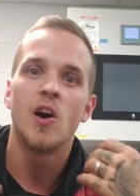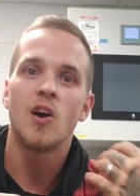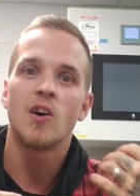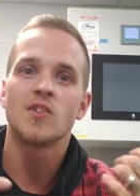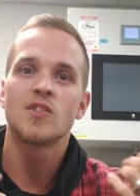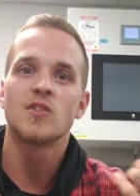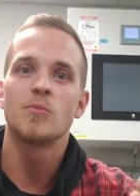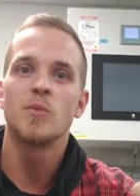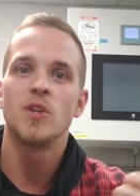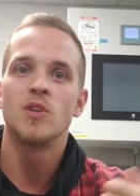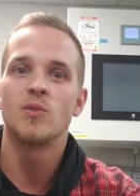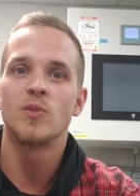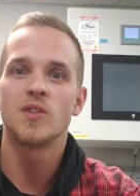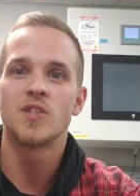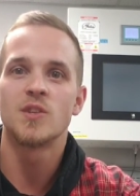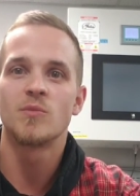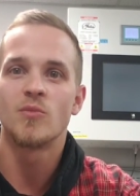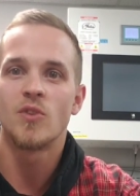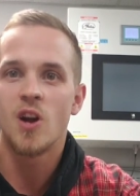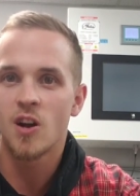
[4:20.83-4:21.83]
also me doing
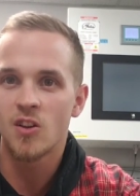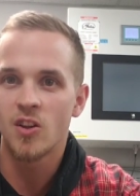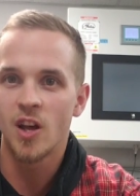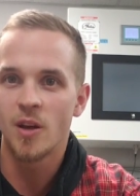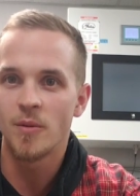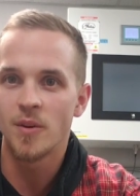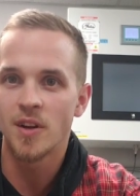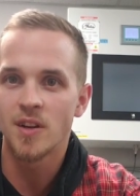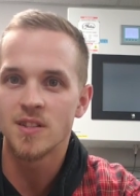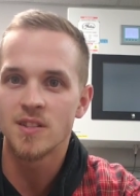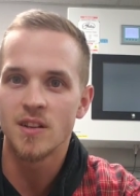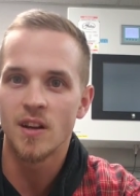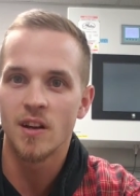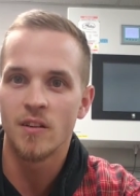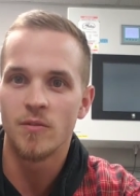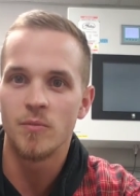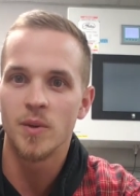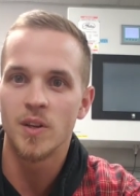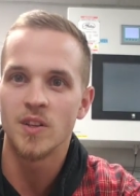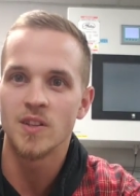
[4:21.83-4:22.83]
some rock climbing
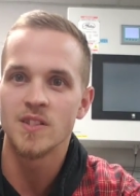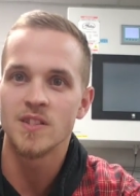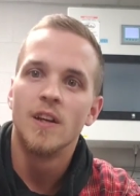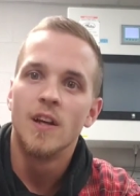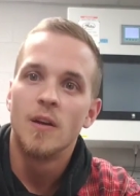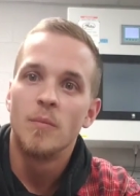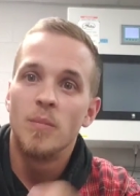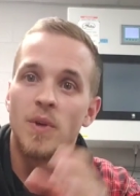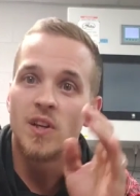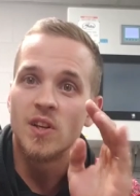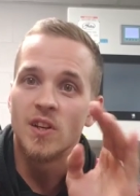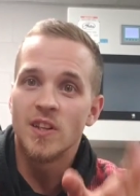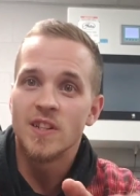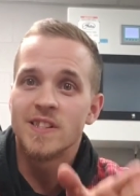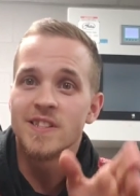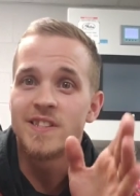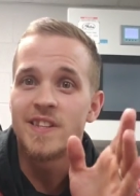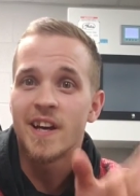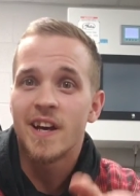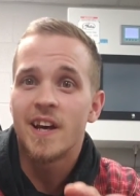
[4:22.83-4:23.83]
stuff because
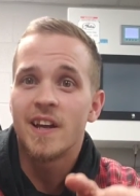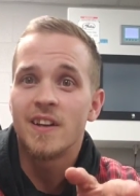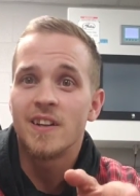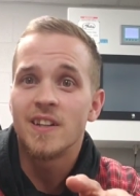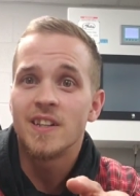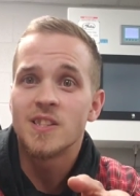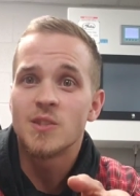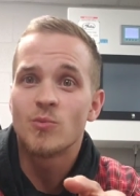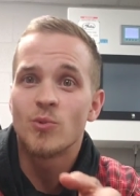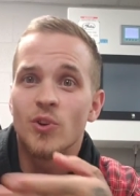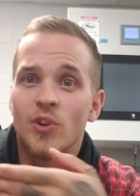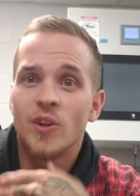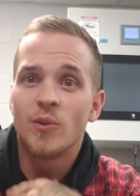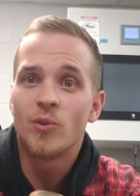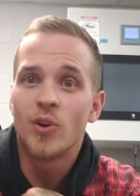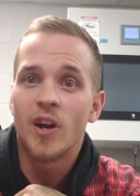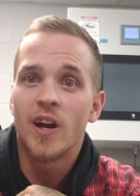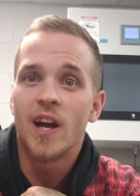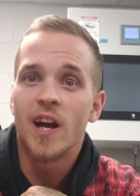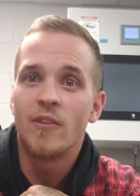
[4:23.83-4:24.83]
because that is really
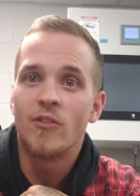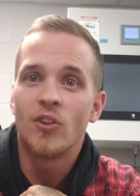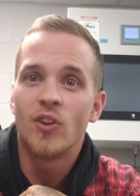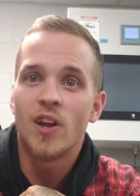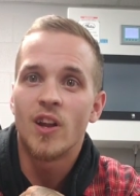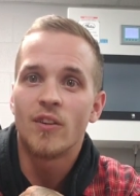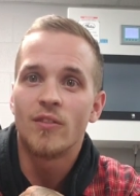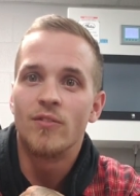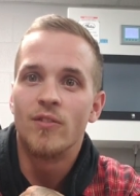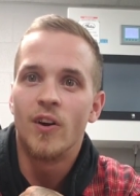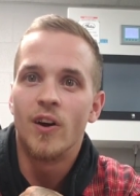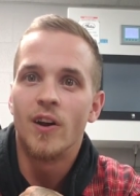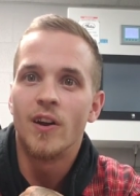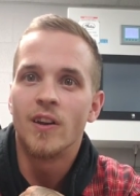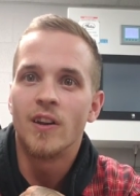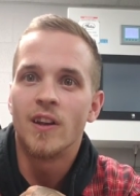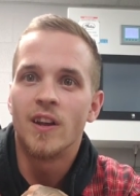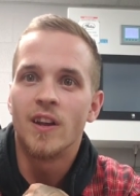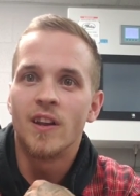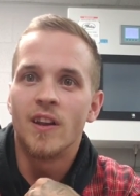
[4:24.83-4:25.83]
where I have a lot of
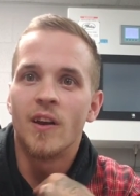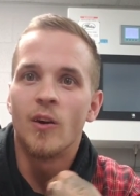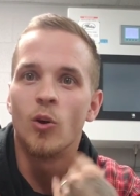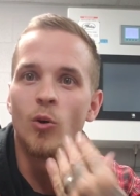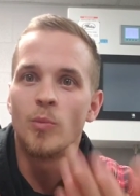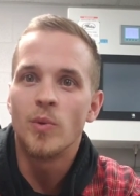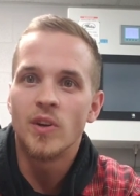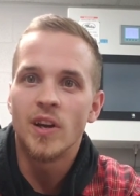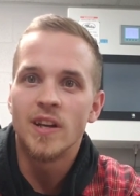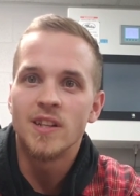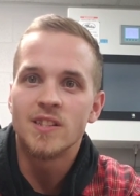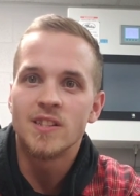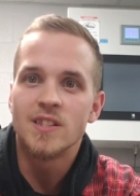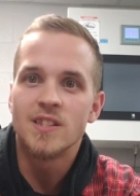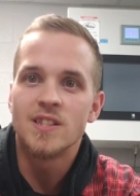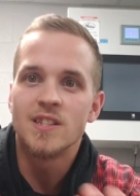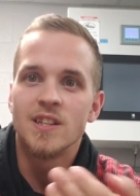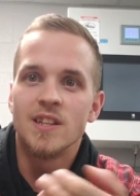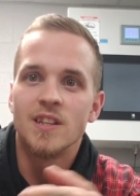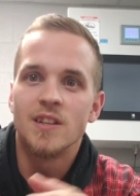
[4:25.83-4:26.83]
fun and I hope you guys
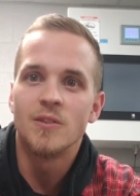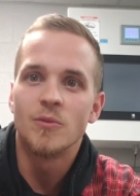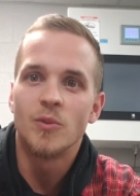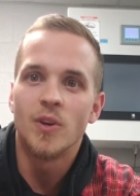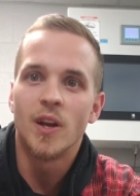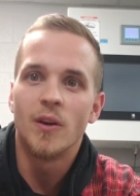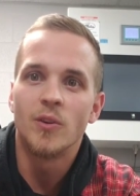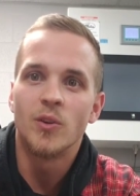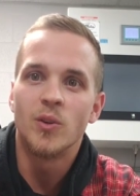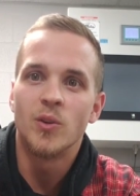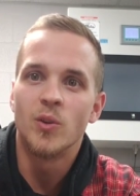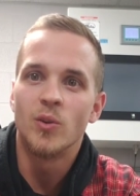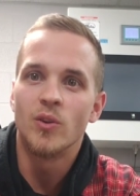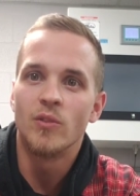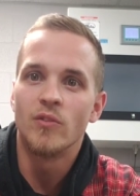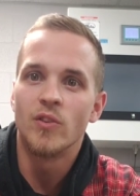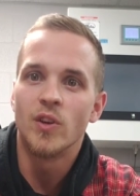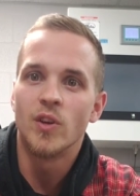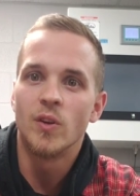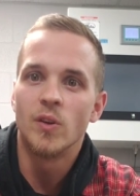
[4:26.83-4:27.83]
can see it when I do
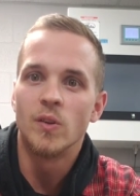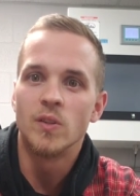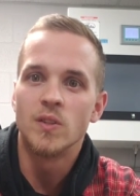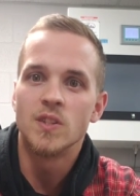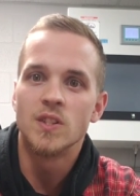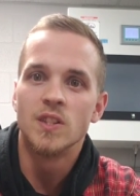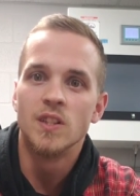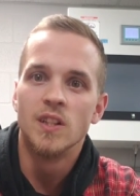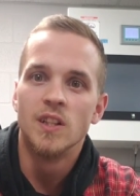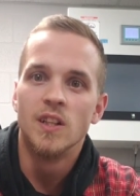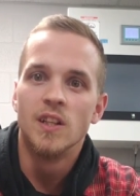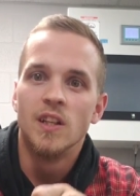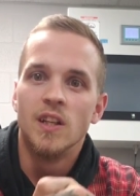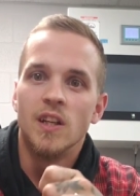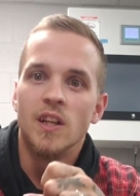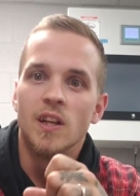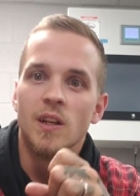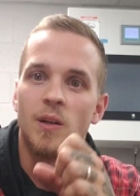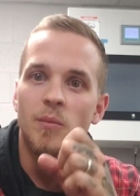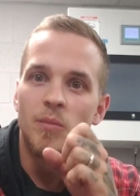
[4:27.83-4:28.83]
the videos.
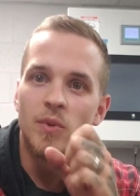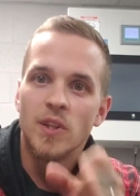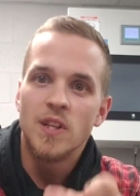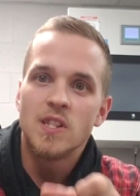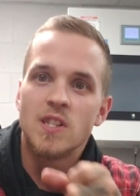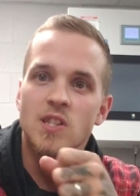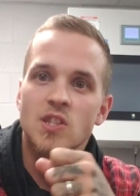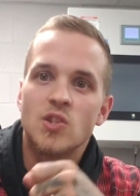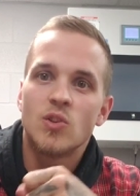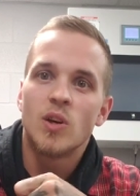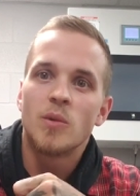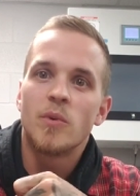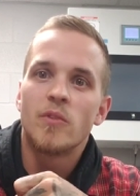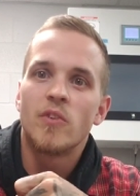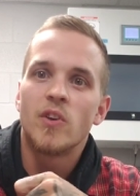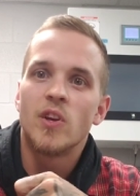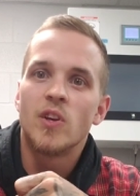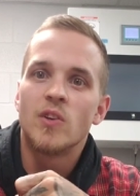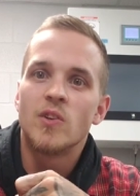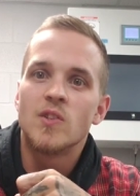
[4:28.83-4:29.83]
Please enjoy my
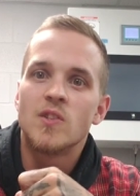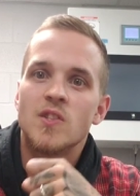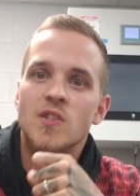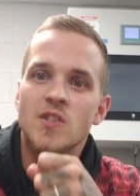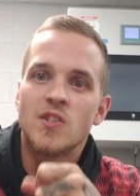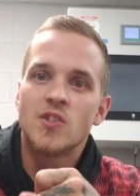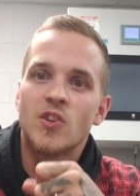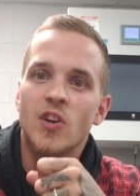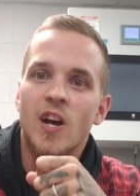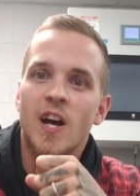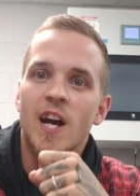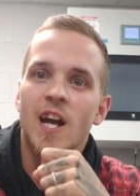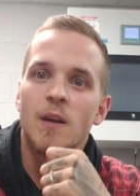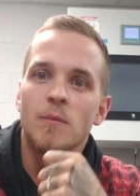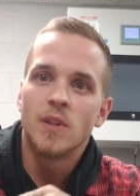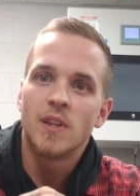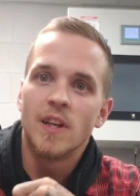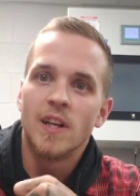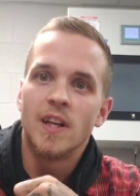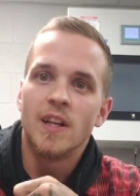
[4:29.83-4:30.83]
videos,
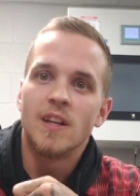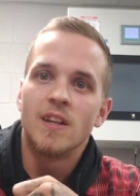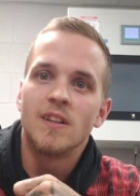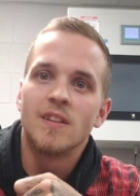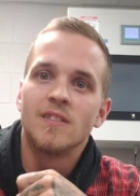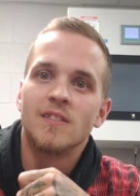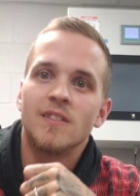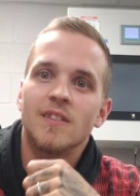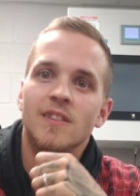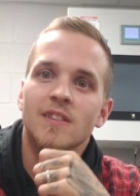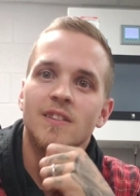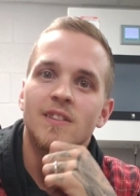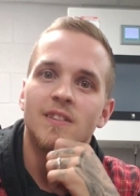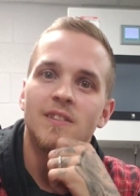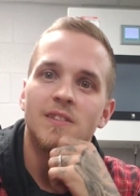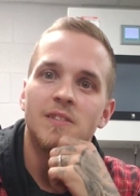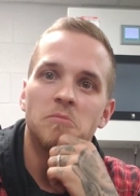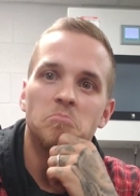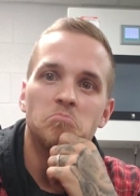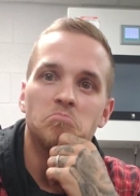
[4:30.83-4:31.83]
subscribe, like,
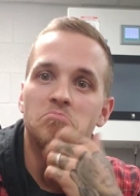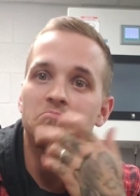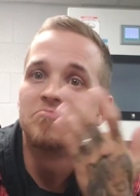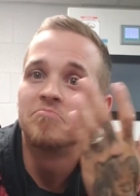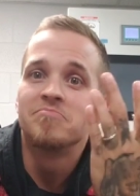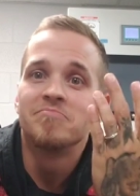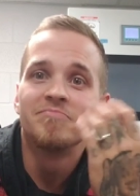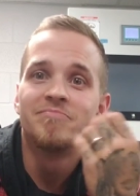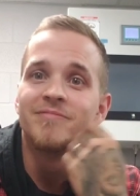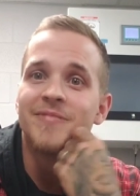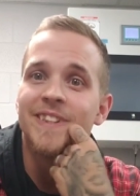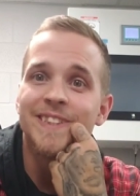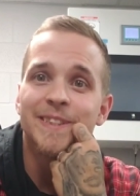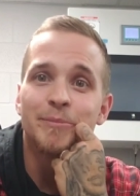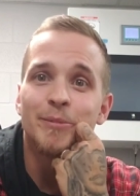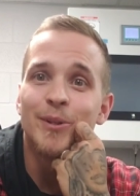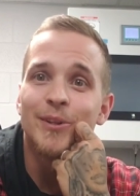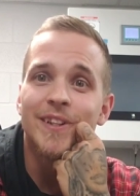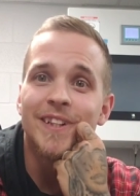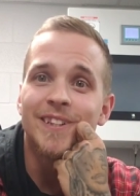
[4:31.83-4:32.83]

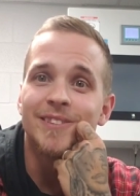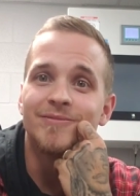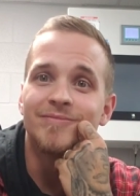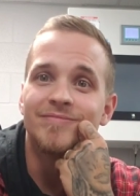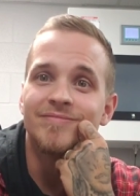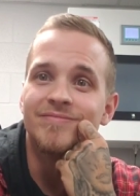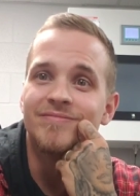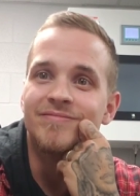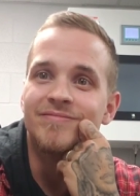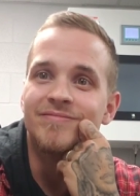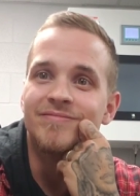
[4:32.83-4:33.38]
that's about it.